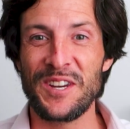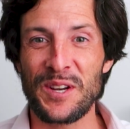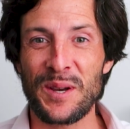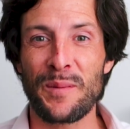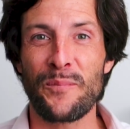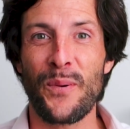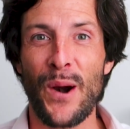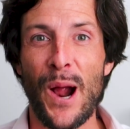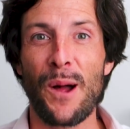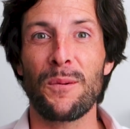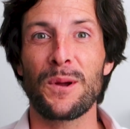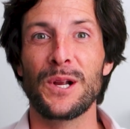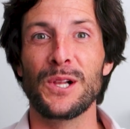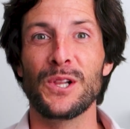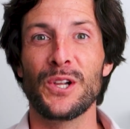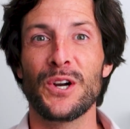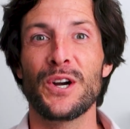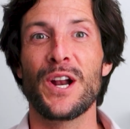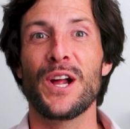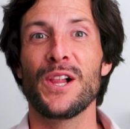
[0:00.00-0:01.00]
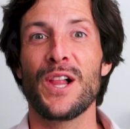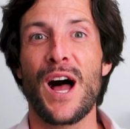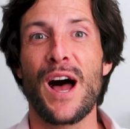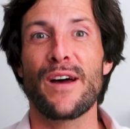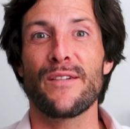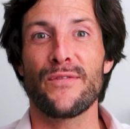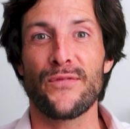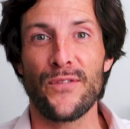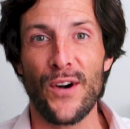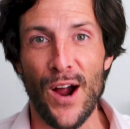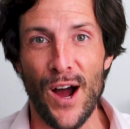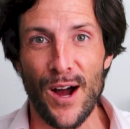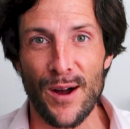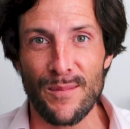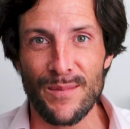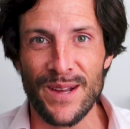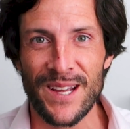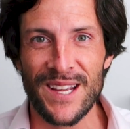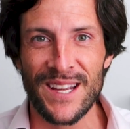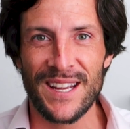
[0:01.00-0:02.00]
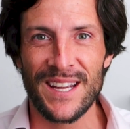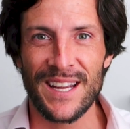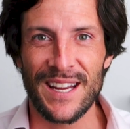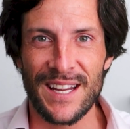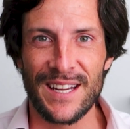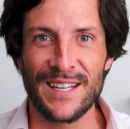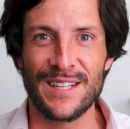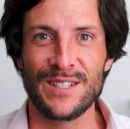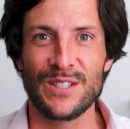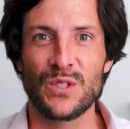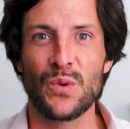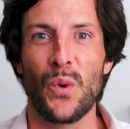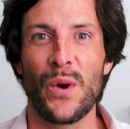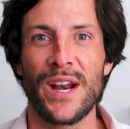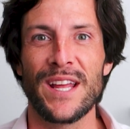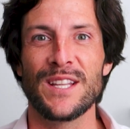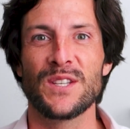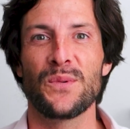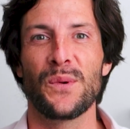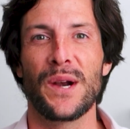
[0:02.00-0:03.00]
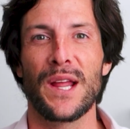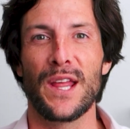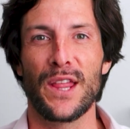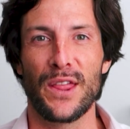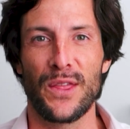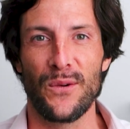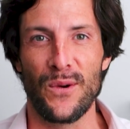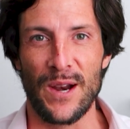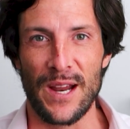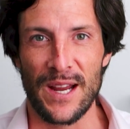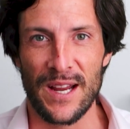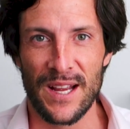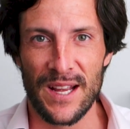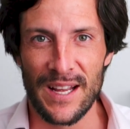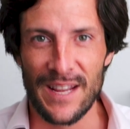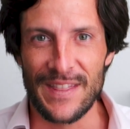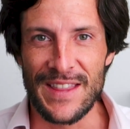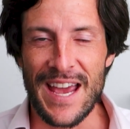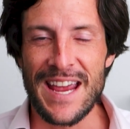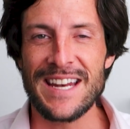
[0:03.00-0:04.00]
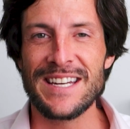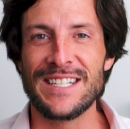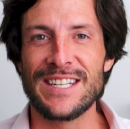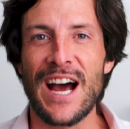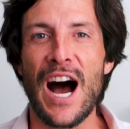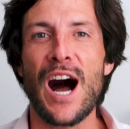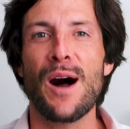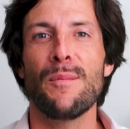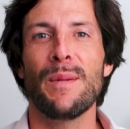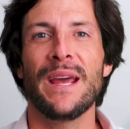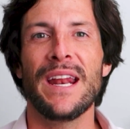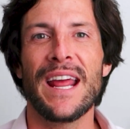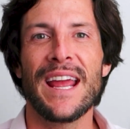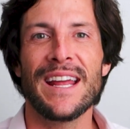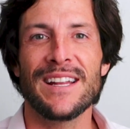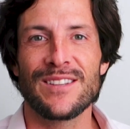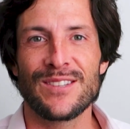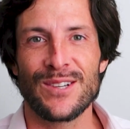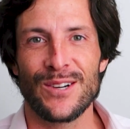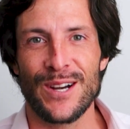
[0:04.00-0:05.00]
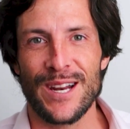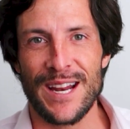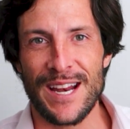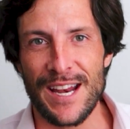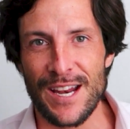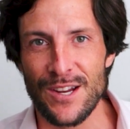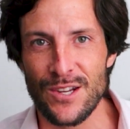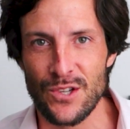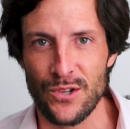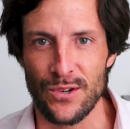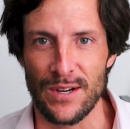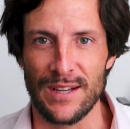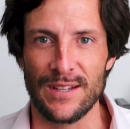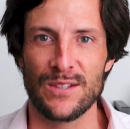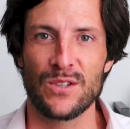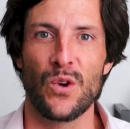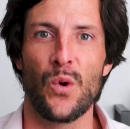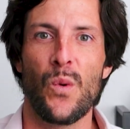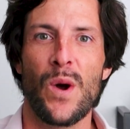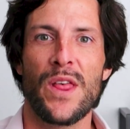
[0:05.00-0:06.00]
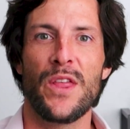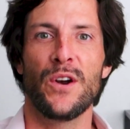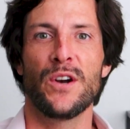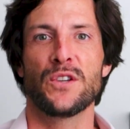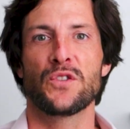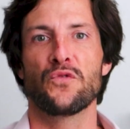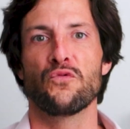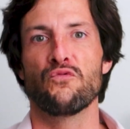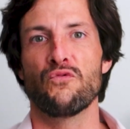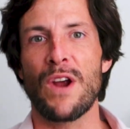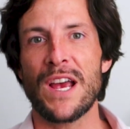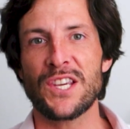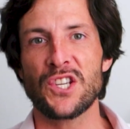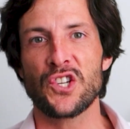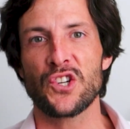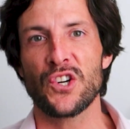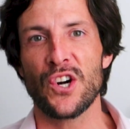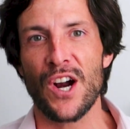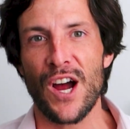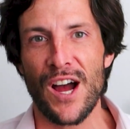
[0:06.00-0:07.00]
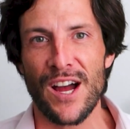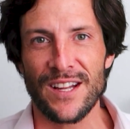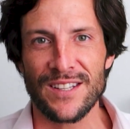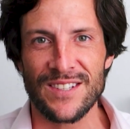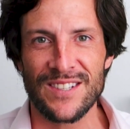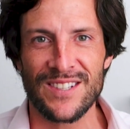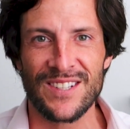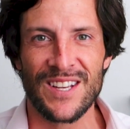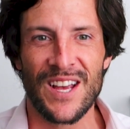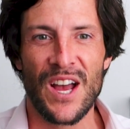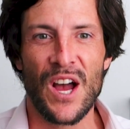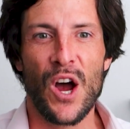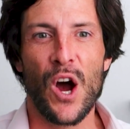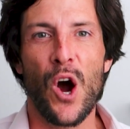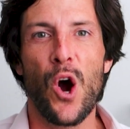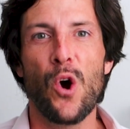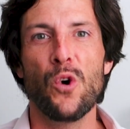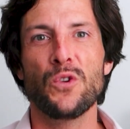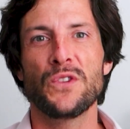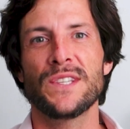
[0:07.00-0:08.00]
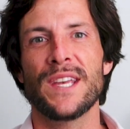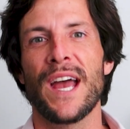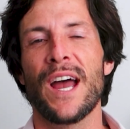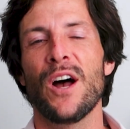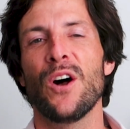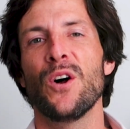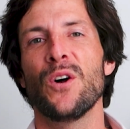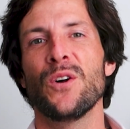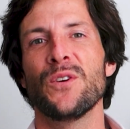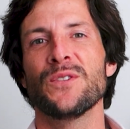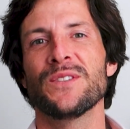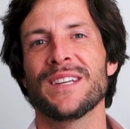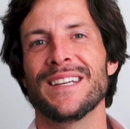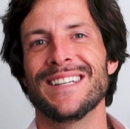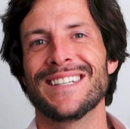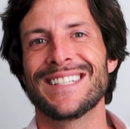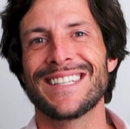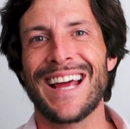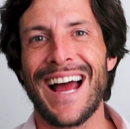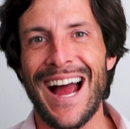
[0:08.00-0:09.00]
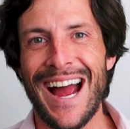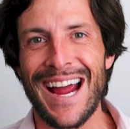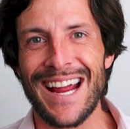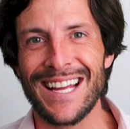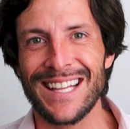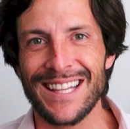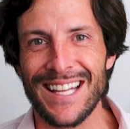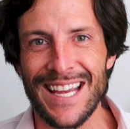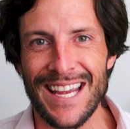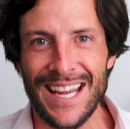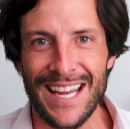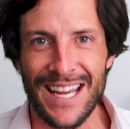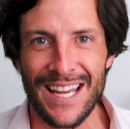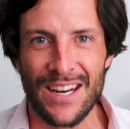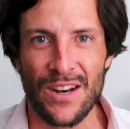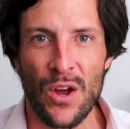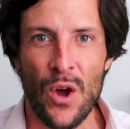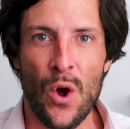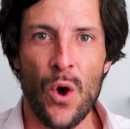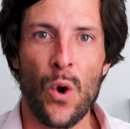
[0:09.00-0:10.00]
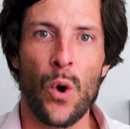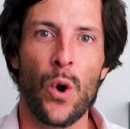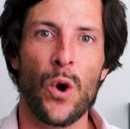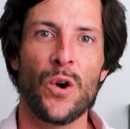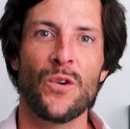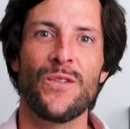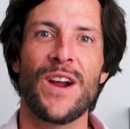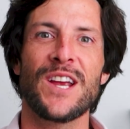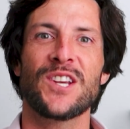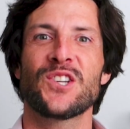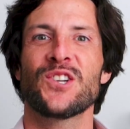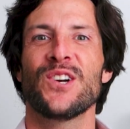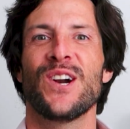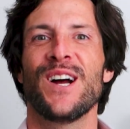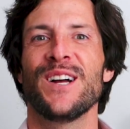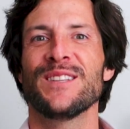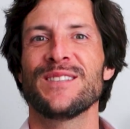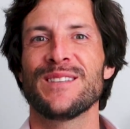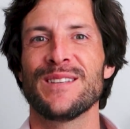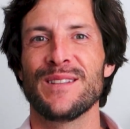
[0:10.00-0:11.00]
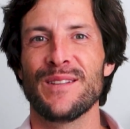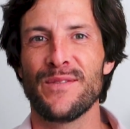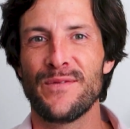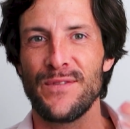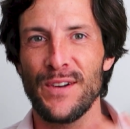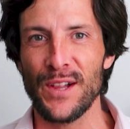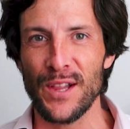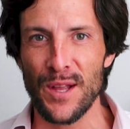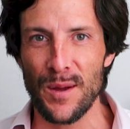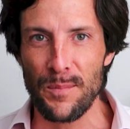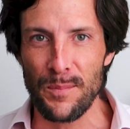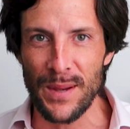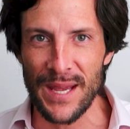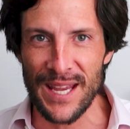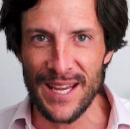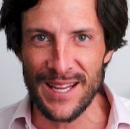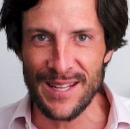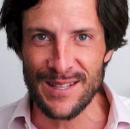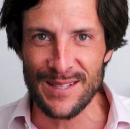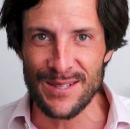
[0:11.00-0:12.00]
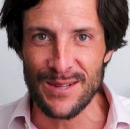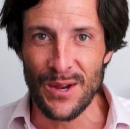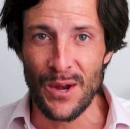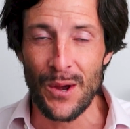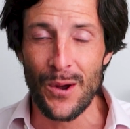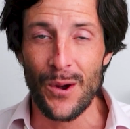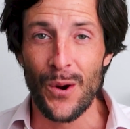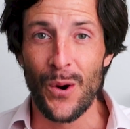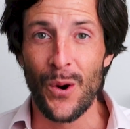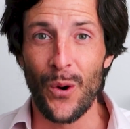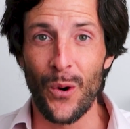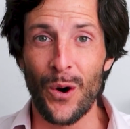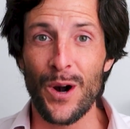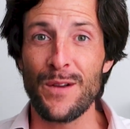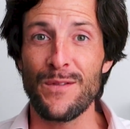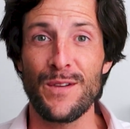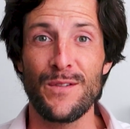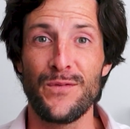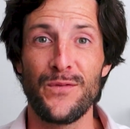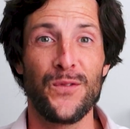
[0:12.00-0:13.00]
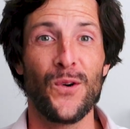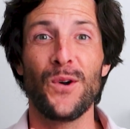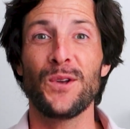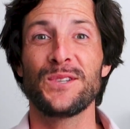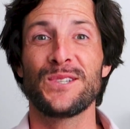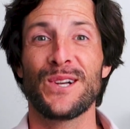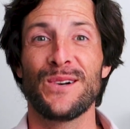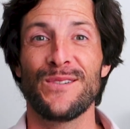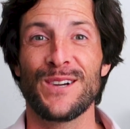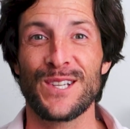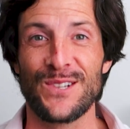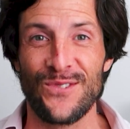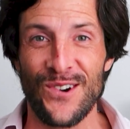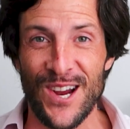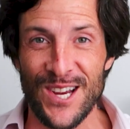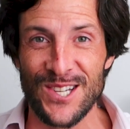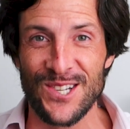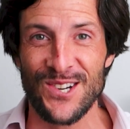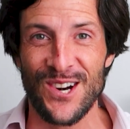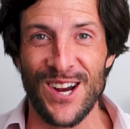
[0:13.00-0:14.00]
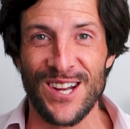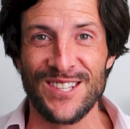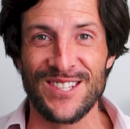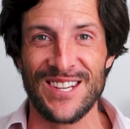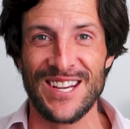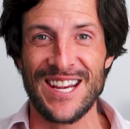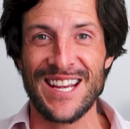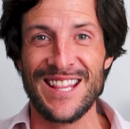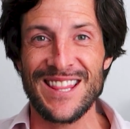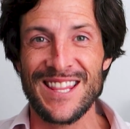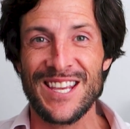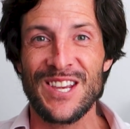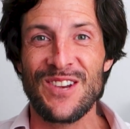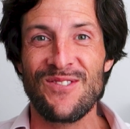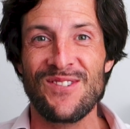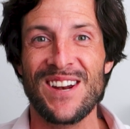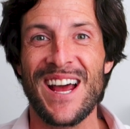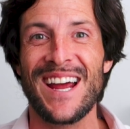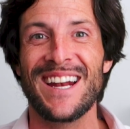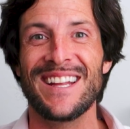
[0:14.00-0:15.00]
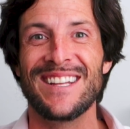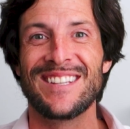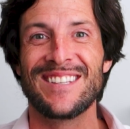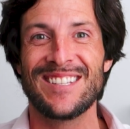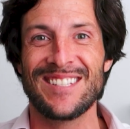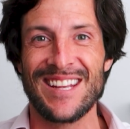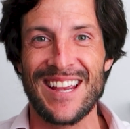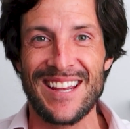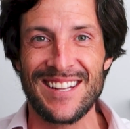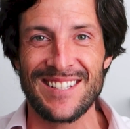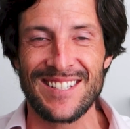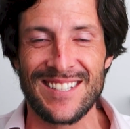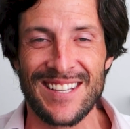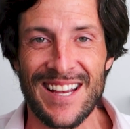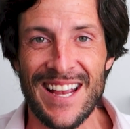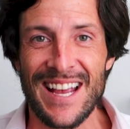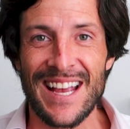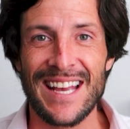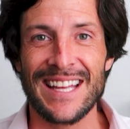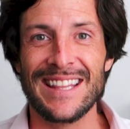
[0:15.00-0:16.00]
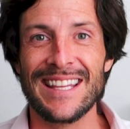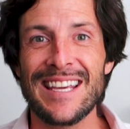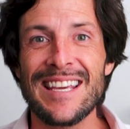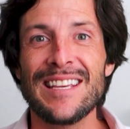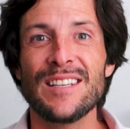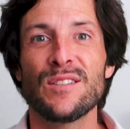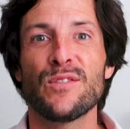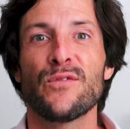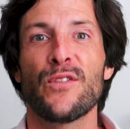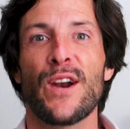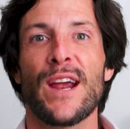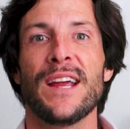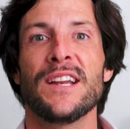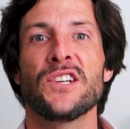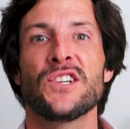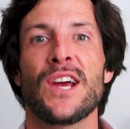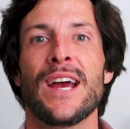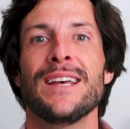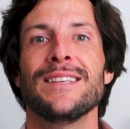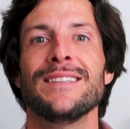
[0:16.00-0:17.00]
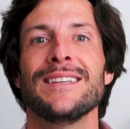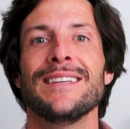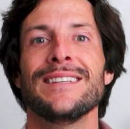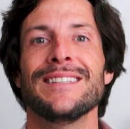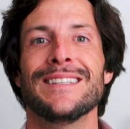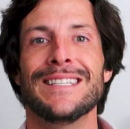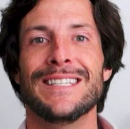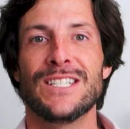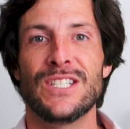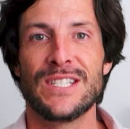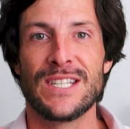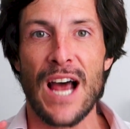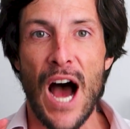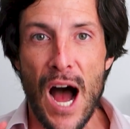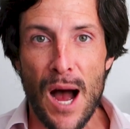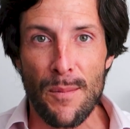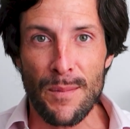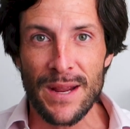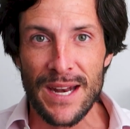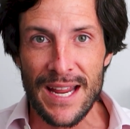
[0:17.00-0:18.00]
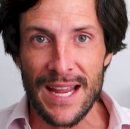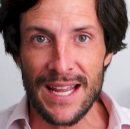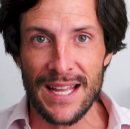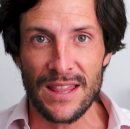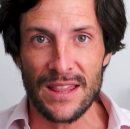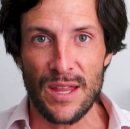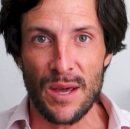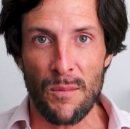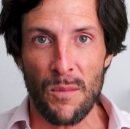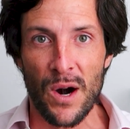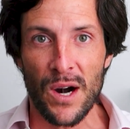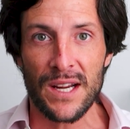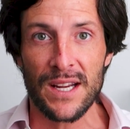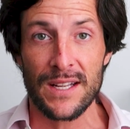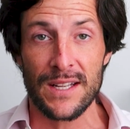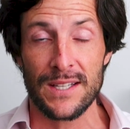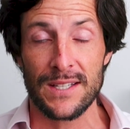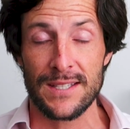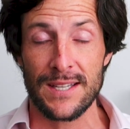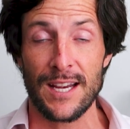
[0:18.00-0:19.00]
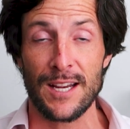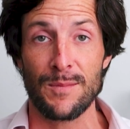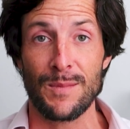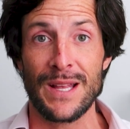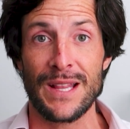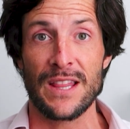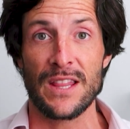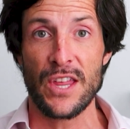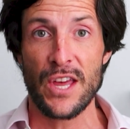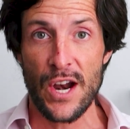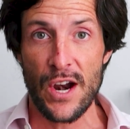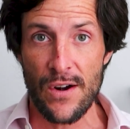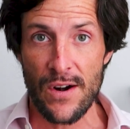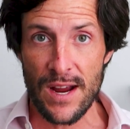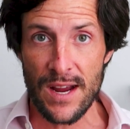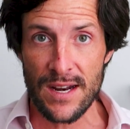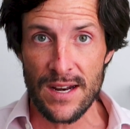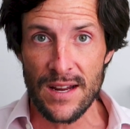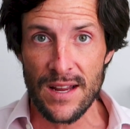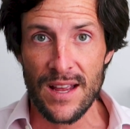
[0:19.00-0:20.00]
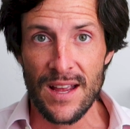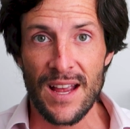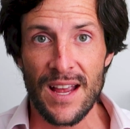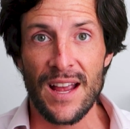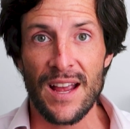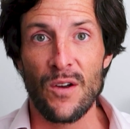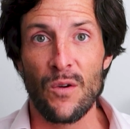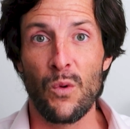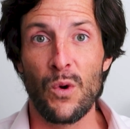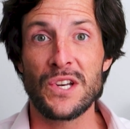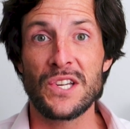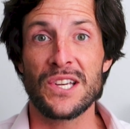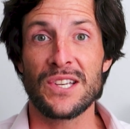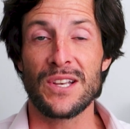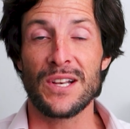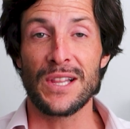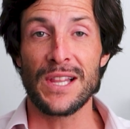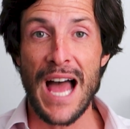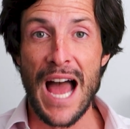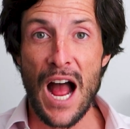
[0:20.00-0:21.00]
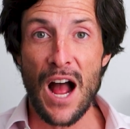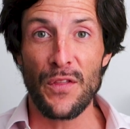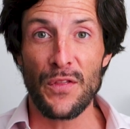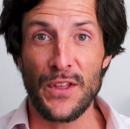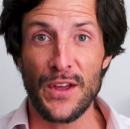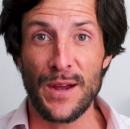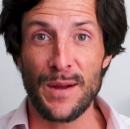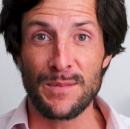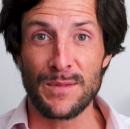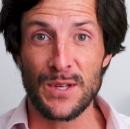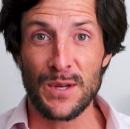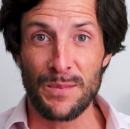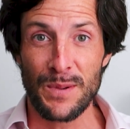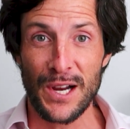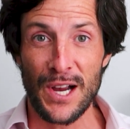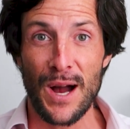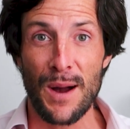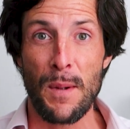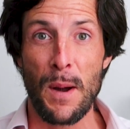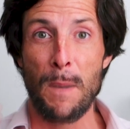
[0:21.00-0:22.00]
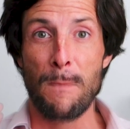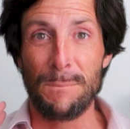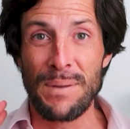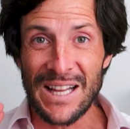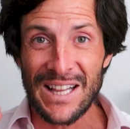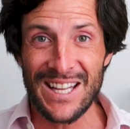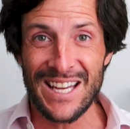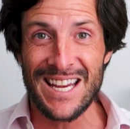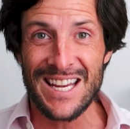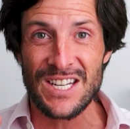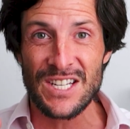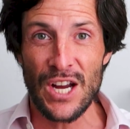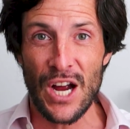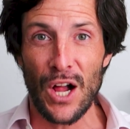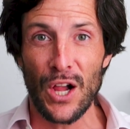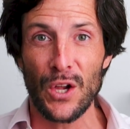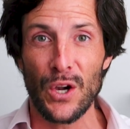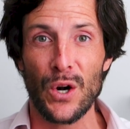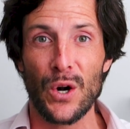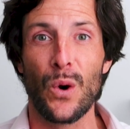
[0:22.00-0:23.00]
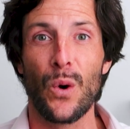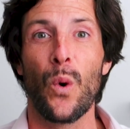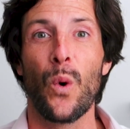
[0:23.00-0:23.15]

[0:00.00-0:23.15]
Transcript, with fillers: you can probably learn a lot from in 2023 they dominate certain industries. So whether it's restaurants, hotels in Thailand, or restaurants in the Philippines, or even full service restaurants in the United States, these franchisees dominate the market segment they're in which has allowed them to become billion dollar